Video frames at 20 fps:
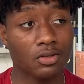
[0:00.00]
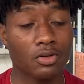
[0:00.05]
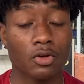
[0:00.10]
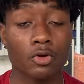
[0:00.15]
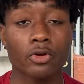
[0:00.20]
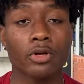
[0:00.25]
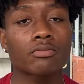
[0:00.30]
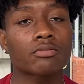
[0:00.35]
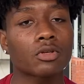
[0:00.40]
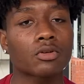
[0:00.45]

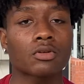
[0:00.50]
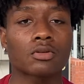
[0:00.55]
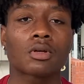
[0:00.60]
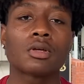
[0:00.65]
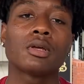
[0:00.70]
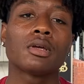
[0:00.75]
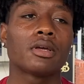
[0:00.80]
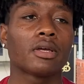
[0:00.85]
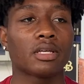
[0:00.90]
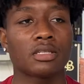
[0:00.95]
Crypto,
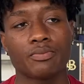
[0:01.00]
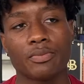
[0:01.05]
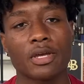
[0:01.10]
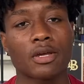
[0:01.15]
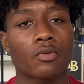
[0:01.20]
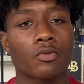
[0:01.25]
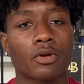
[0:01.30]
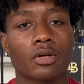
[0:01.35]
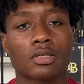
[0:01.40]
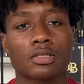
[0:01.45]
it's been
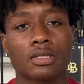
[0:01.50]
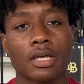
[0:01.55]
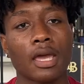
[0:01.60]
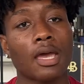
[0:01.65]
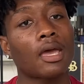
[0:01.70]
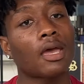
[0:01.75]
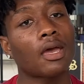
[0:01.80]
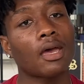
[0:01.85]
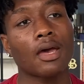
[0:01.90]
where it's at.